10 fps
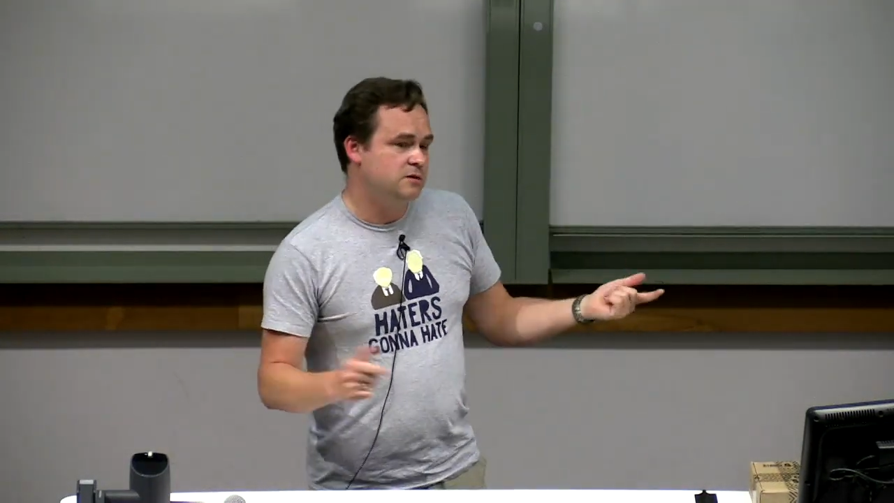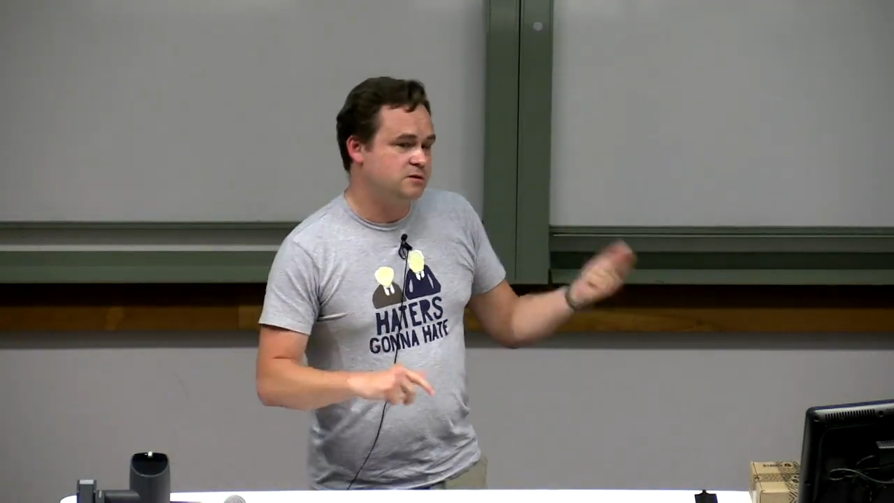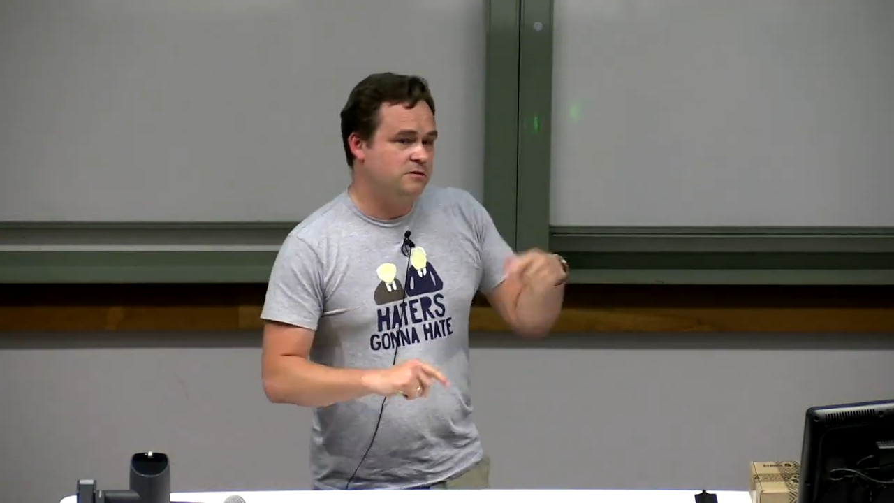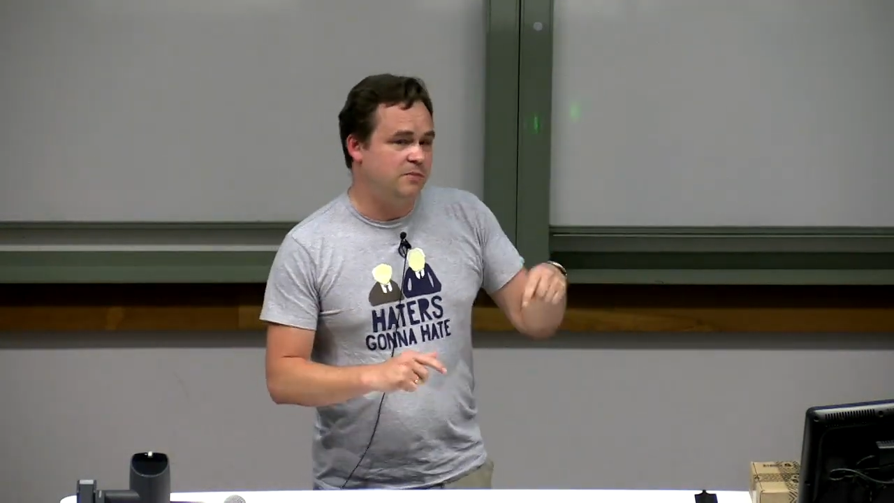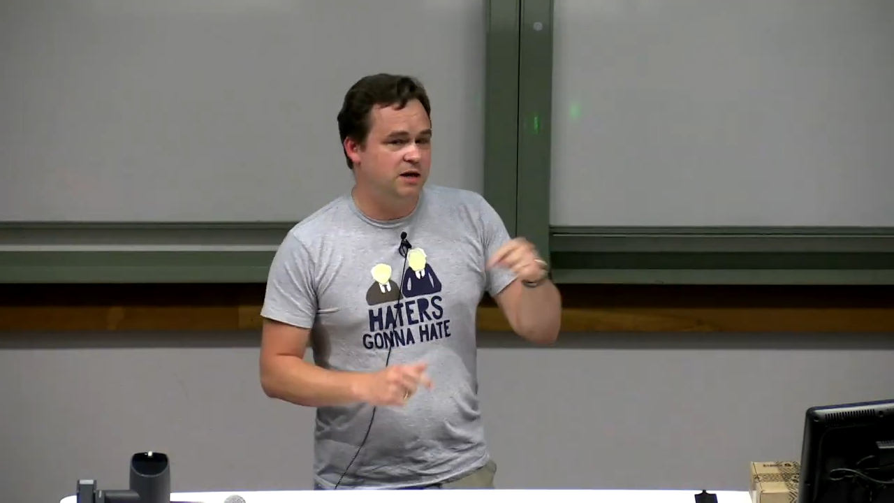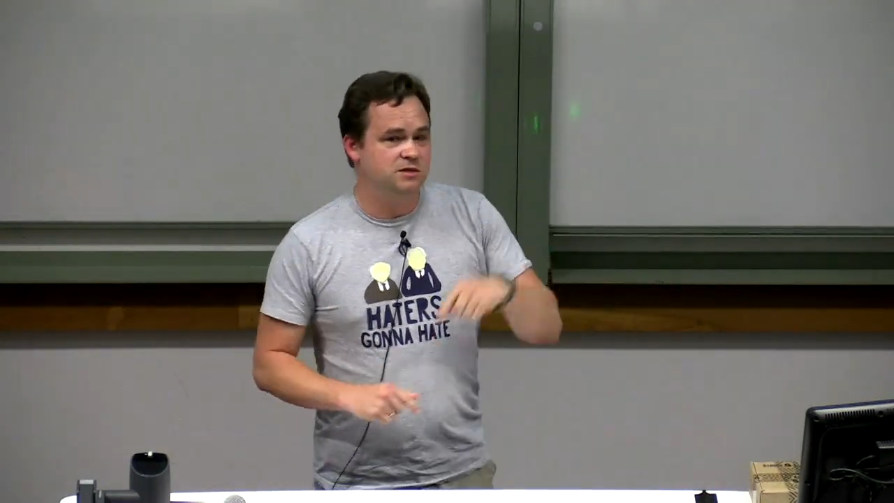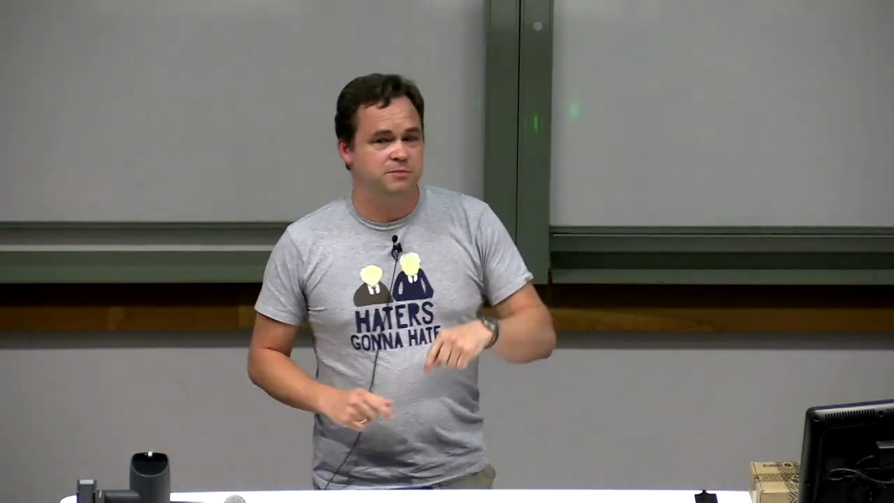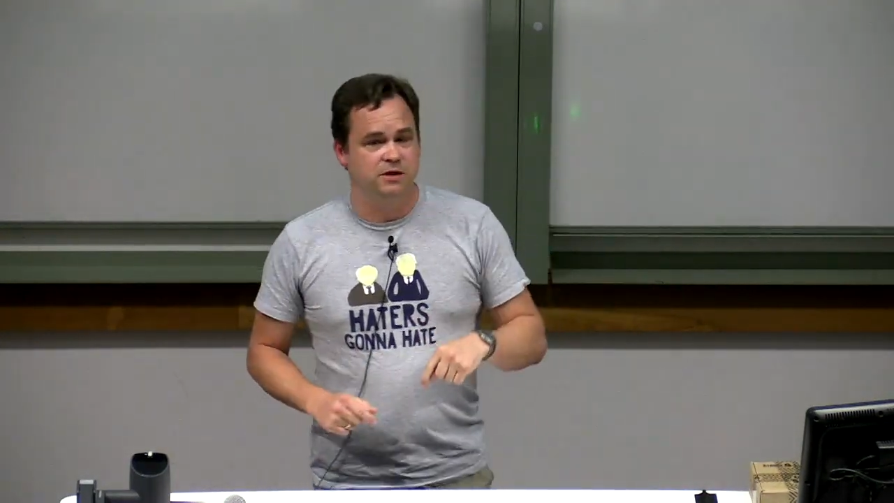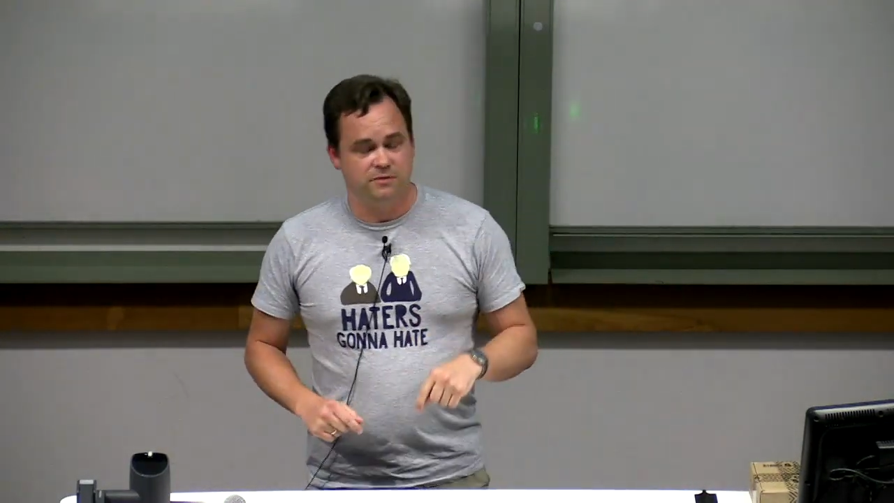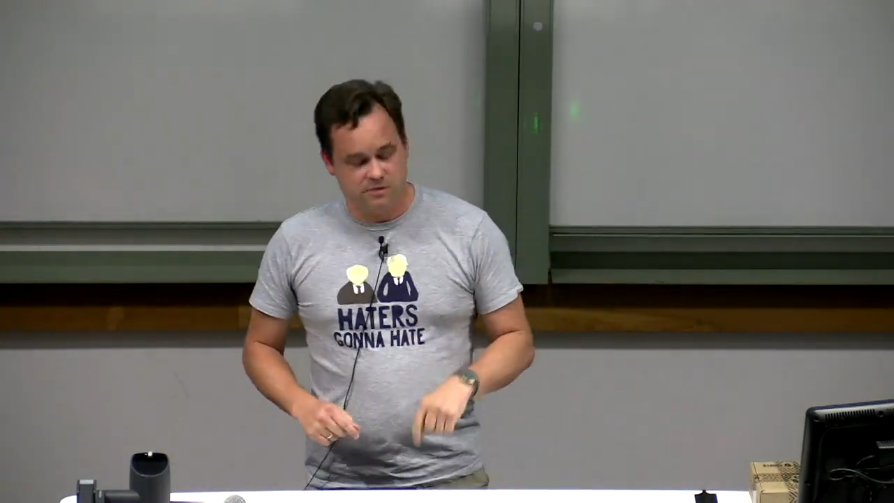this
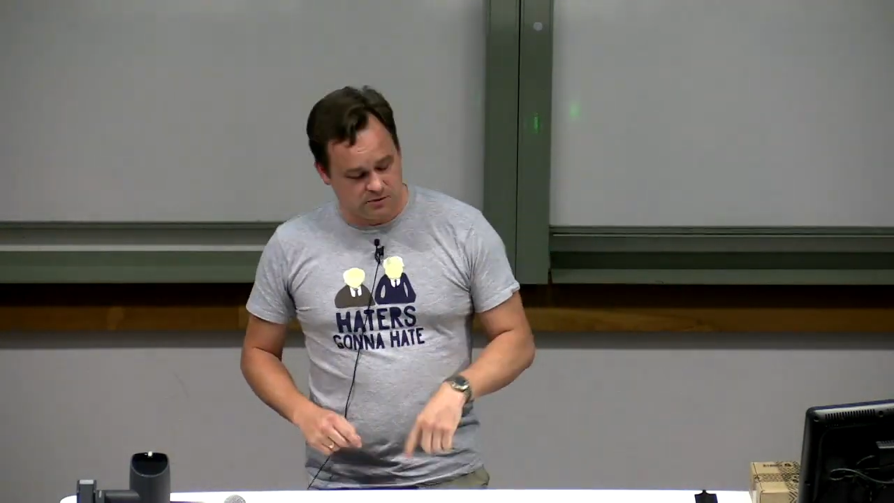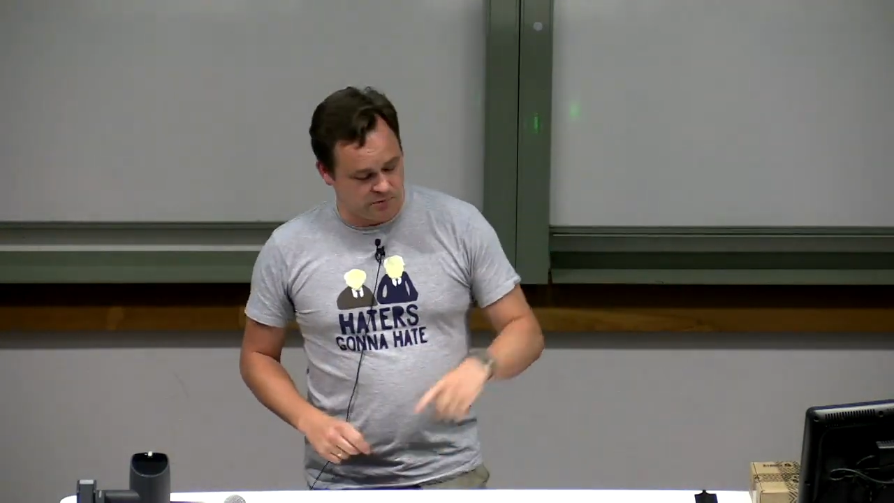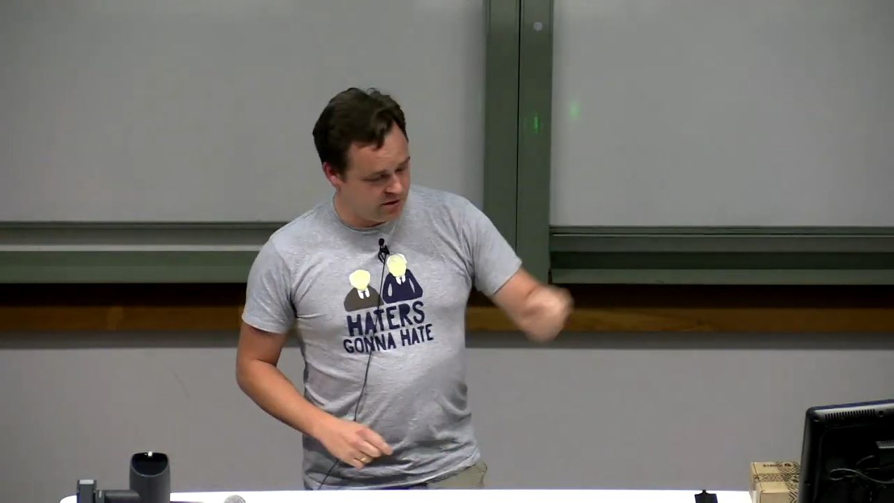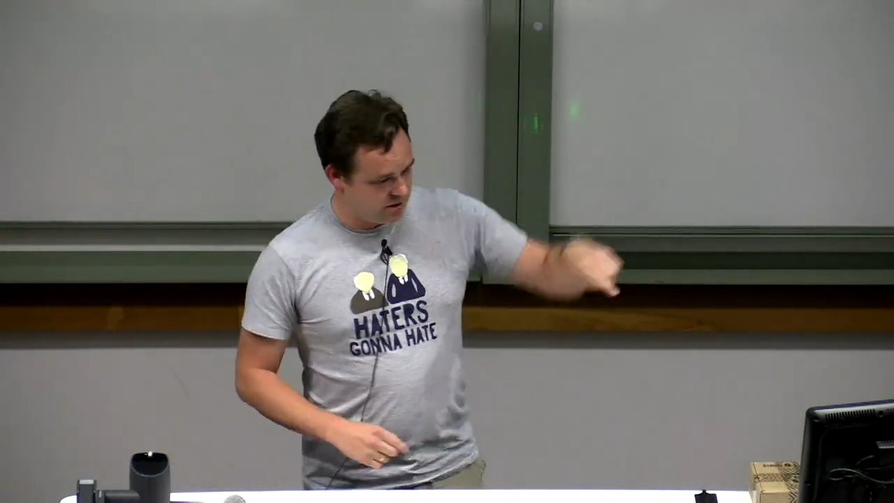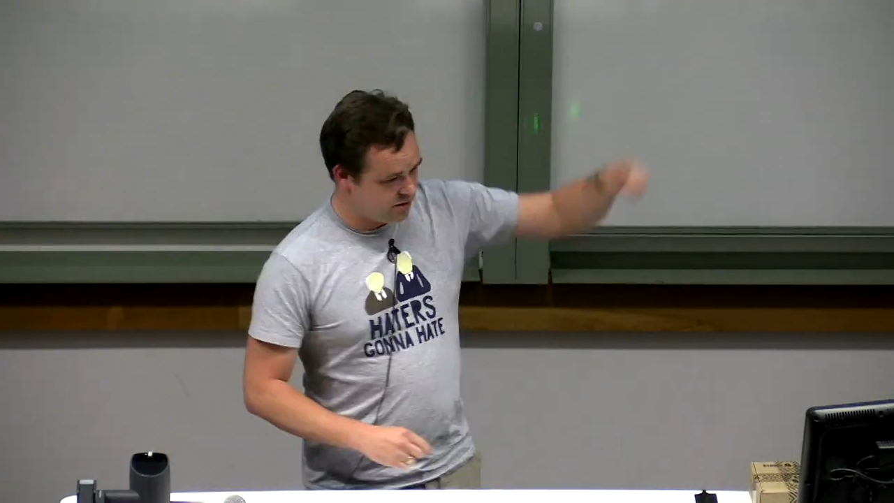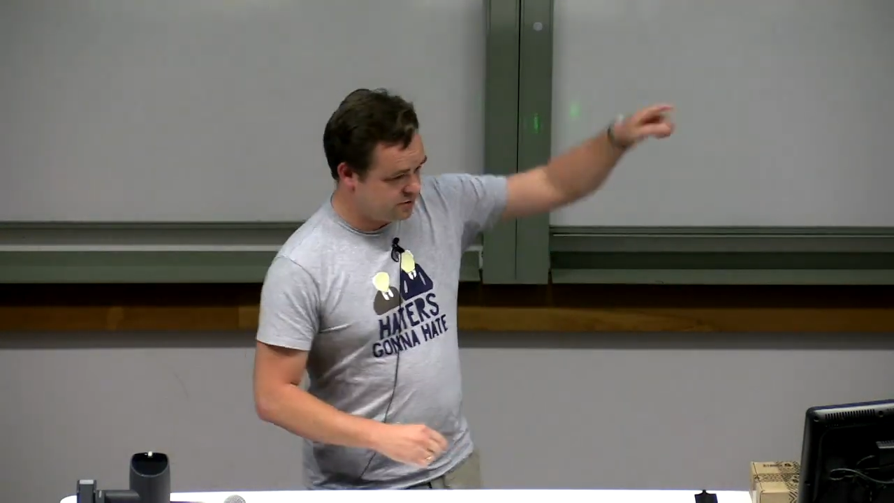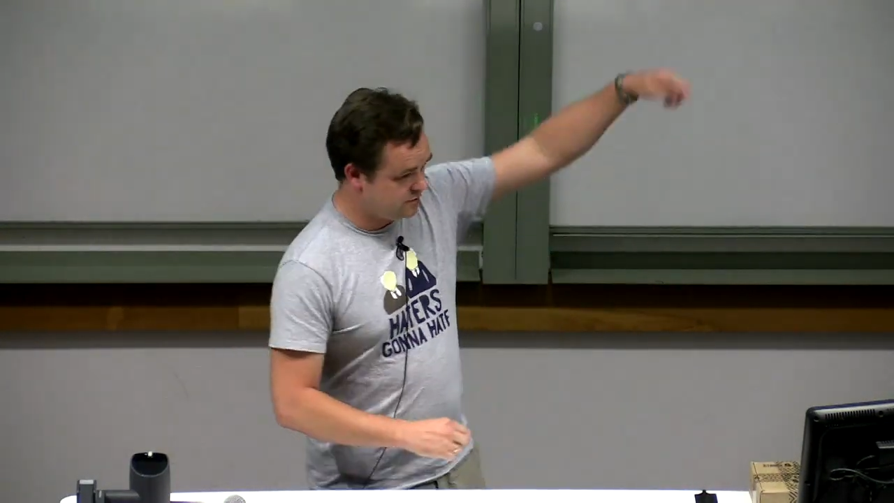reminds me of a thing we did in